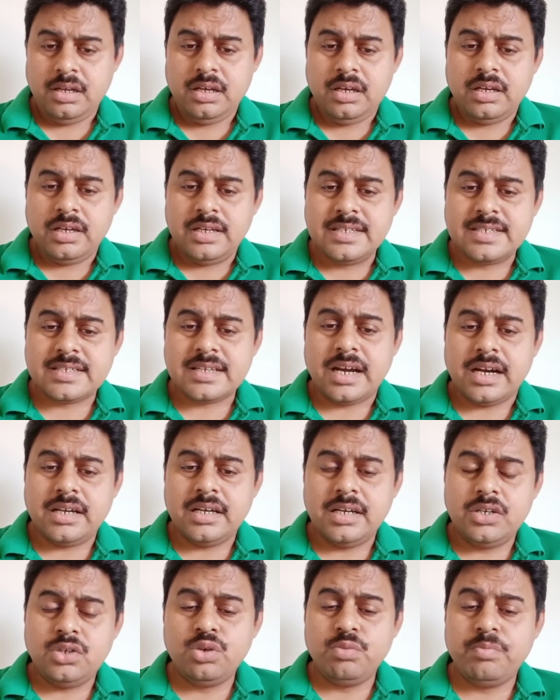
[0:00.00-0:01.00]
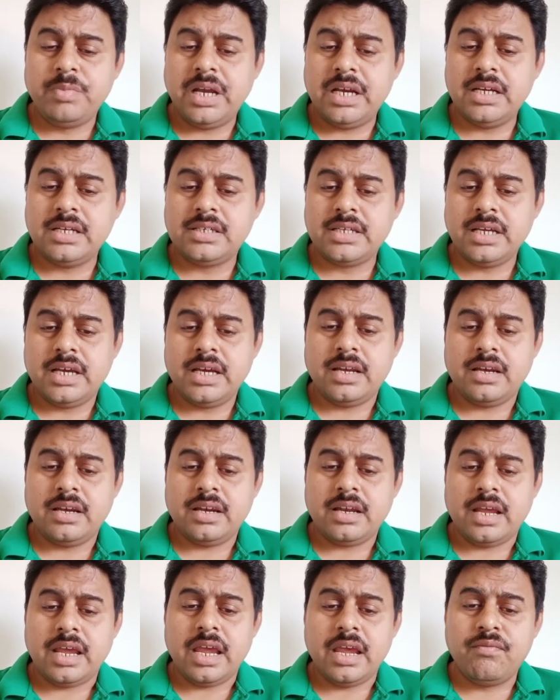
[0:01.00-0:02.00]
He started to
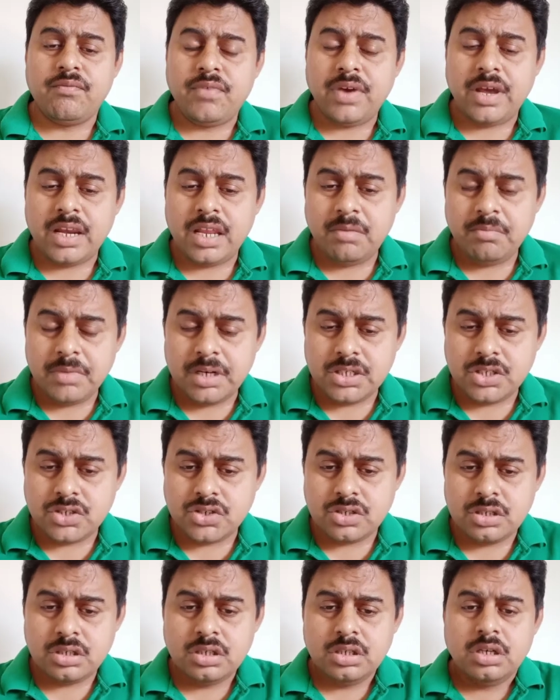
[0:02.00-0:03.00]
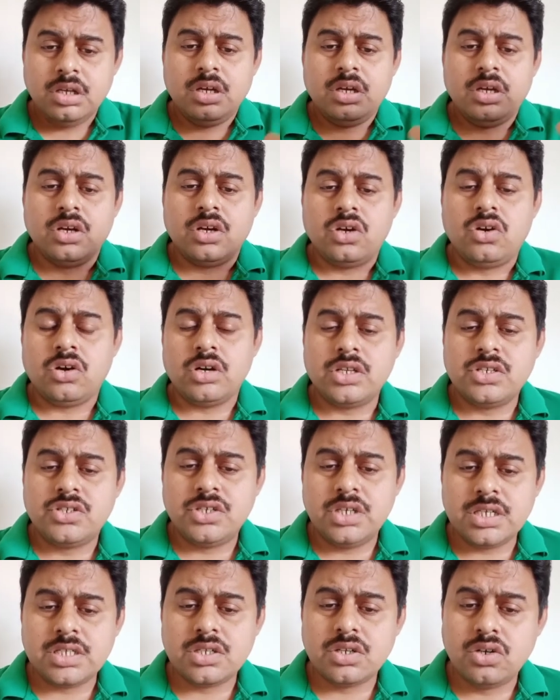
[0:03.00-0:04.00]
maintain a very much
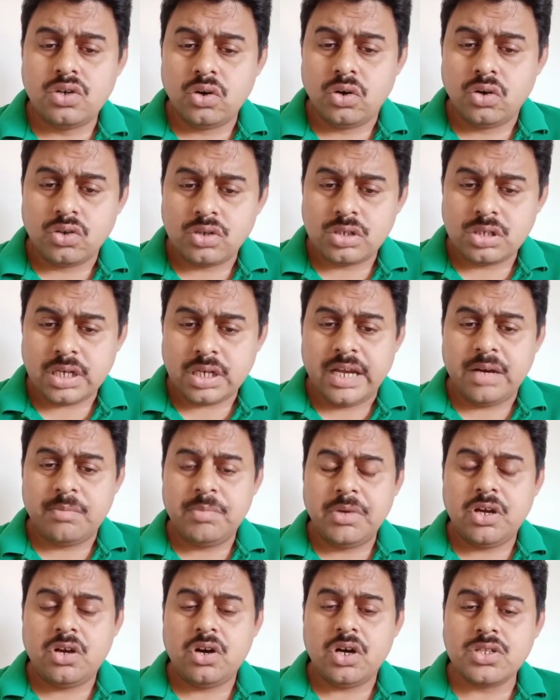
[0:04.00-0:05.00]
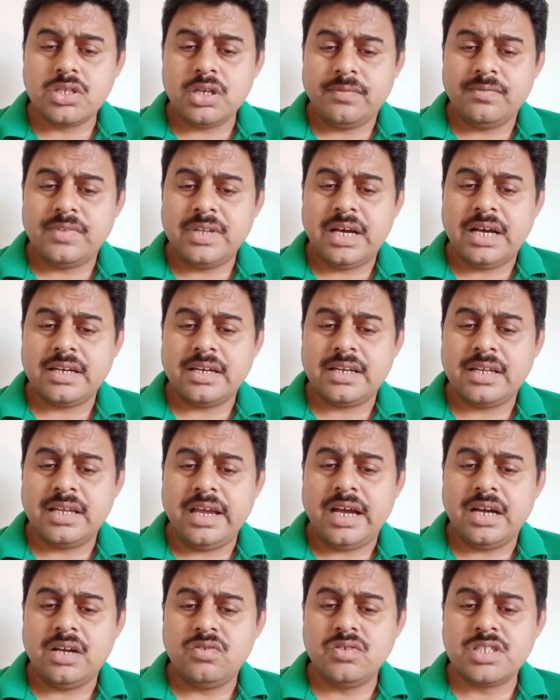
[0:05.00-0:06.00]
gorgeous court, and because of that he
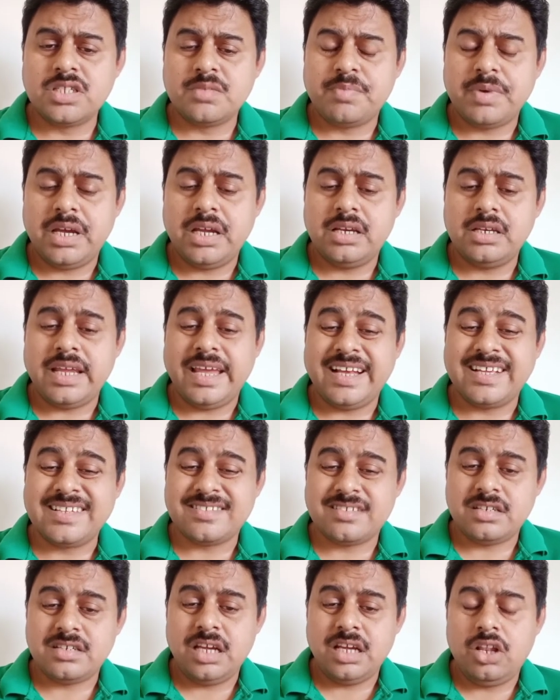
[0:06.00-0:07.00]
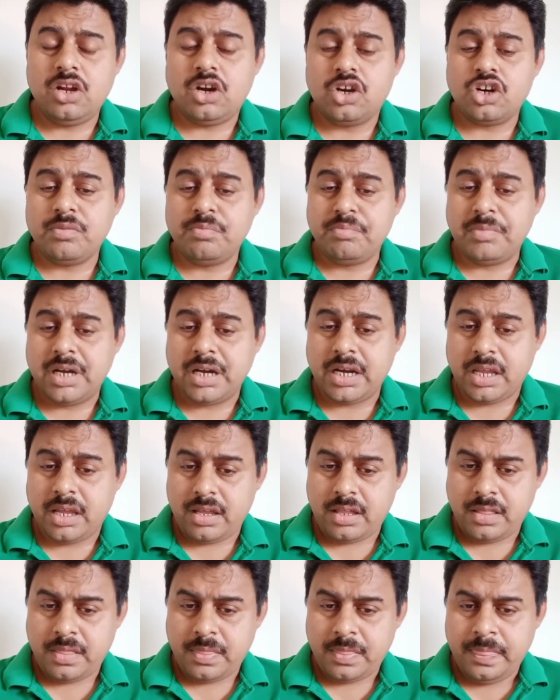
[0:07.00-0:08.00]
had to spend extra lot of money.
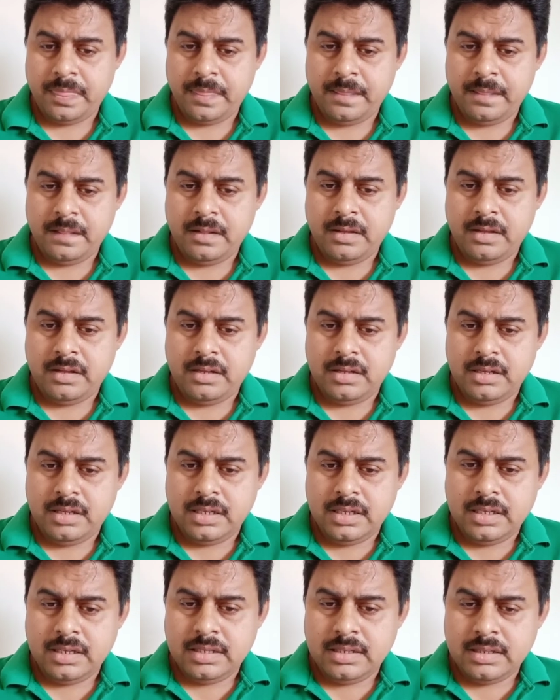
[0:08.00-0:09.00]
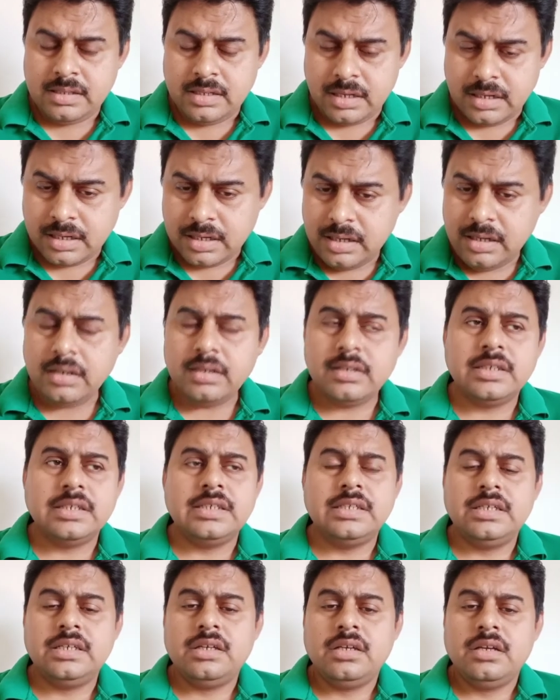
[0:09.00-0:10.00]
Third,
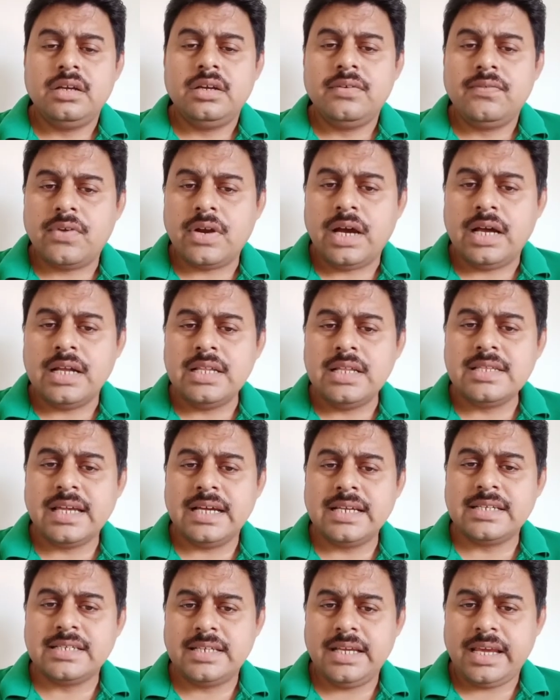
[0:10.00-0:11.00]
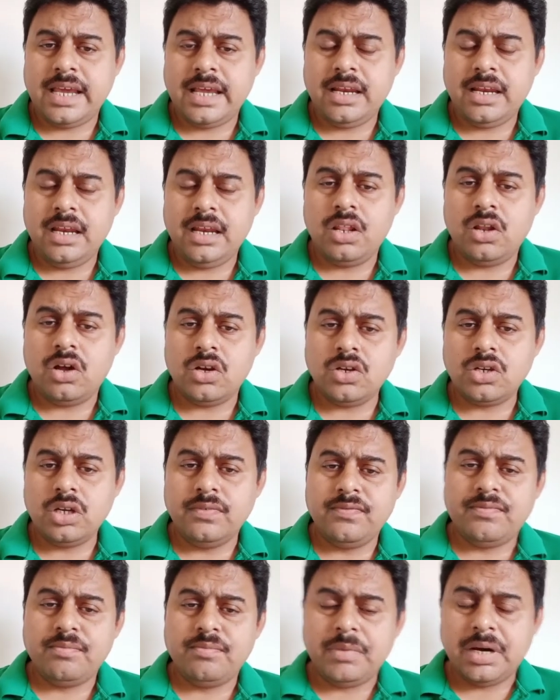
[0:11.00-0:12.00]
France had taken a lot
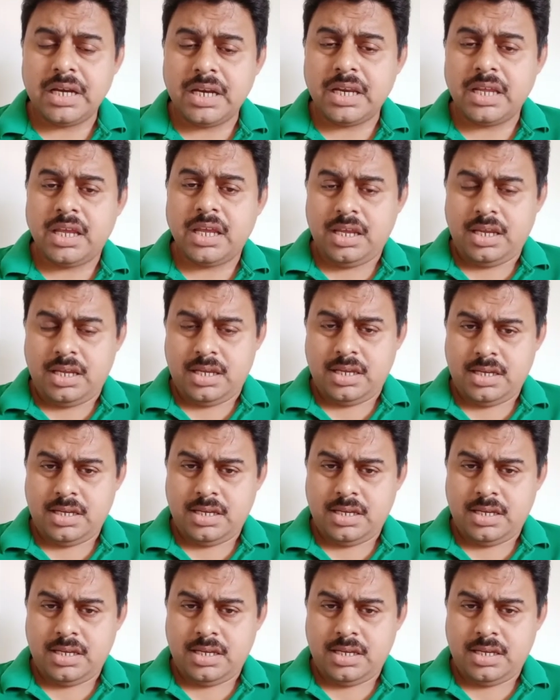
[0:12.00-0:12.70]
of money